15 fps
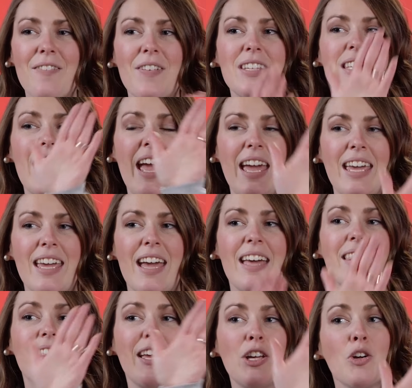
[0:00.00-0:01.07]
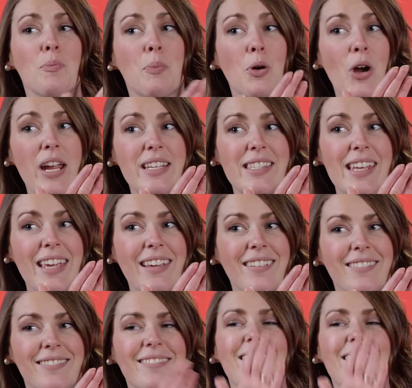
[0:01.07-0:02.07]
of a day that you're praising.